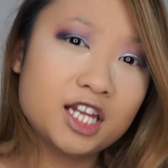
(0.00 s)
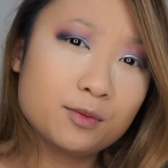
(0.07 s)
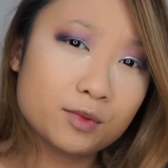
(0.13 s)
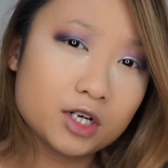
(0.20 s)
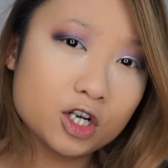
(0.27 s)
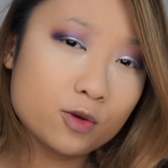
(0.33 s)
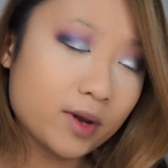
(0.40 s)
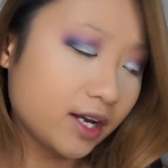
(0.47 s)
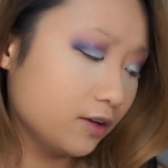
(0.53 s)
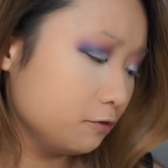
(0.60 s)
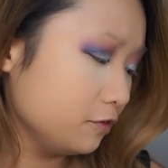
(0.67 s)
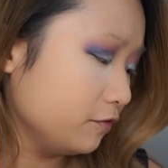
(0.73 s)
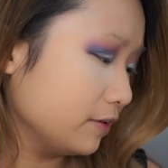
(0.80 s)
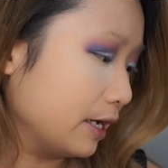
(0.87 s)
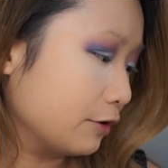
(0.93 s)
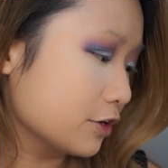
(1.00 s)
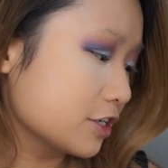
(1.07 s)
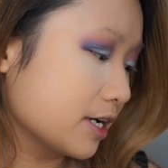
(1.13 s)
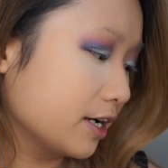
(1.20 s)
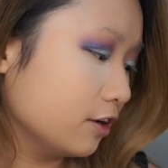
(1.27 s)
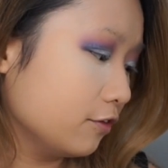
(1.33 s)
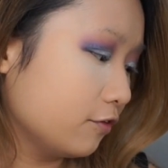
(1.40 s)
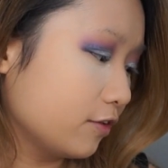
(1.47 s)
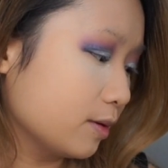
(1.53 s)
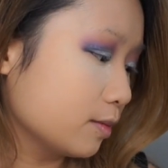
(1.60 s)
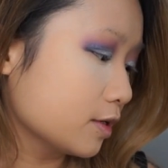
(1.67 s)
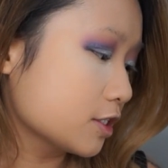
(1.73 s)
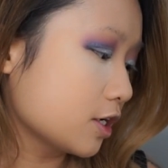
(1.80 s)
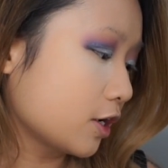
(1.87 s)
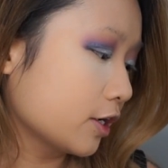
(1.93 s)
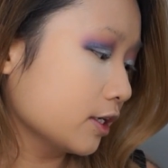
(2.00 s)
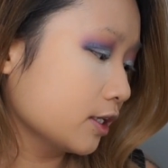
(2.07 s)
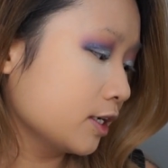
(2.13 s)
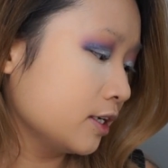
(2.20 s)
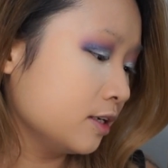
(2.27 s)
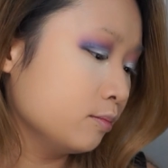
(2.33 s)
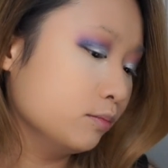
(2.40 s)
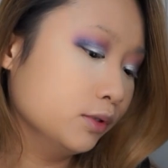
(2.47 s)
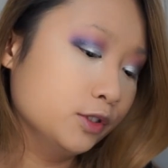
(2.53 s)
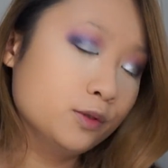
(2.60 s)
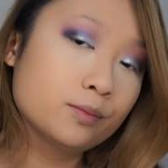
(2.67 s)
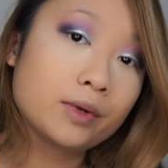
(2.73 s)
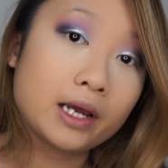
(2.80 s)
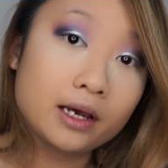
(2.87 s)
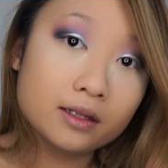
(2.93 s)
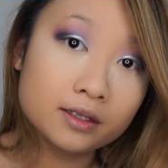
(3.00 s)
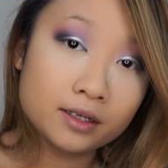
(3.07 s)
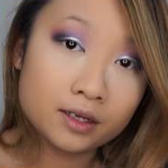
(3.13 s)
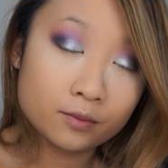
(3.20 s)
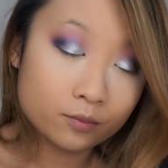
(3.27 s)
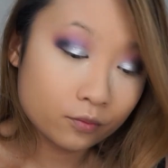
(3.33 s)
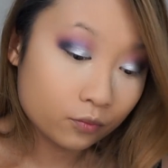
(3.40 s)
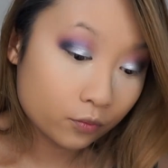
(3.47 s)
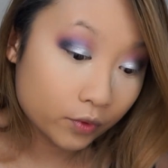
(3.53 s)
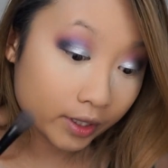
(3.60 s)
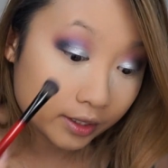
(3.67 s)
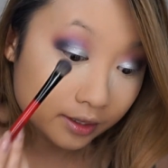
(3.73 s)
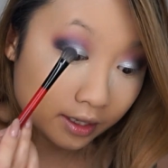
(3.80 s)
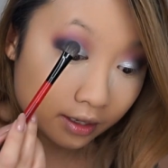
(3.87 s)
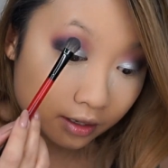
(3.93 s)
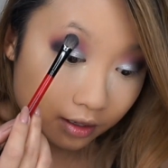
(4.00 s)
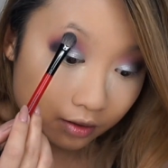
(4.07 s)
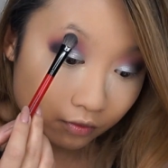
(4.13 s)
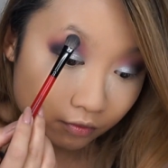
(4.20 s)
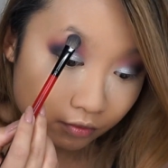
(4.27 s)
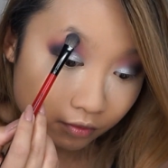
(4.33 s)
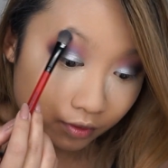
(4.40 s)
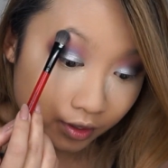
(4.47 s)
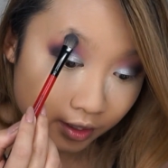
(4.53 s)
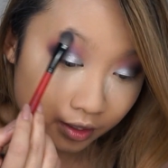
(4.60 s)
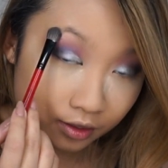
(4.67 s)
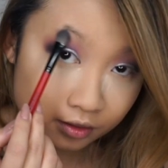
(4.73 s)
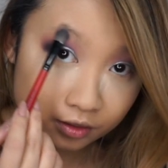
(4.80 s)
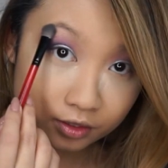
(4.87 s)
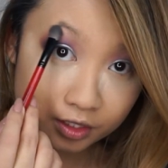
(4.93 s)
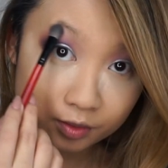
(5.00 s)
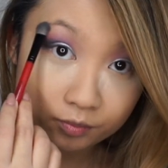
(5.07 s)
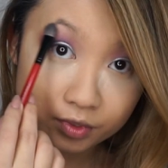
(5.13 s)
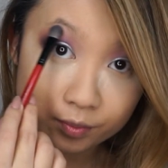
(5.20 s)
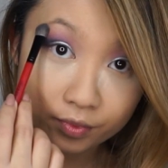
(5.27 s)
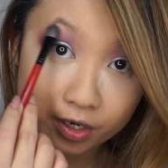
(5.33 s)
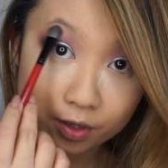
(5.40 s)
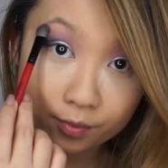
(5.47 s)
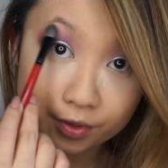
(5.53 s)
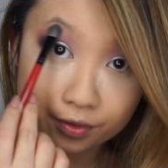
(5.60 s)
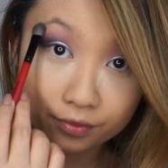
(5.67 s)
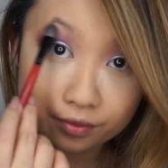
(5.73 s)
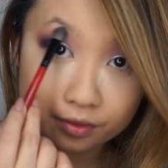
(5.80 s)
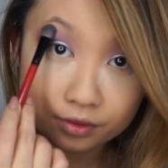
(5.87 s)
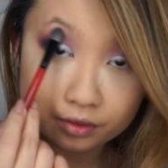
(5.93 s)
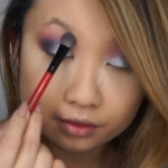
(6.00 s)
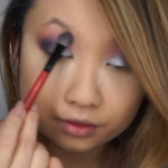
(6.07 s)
I'm gonna go back into Flowerchild from the Tartelette in Bloom palette and bring that right underneath my brow bone.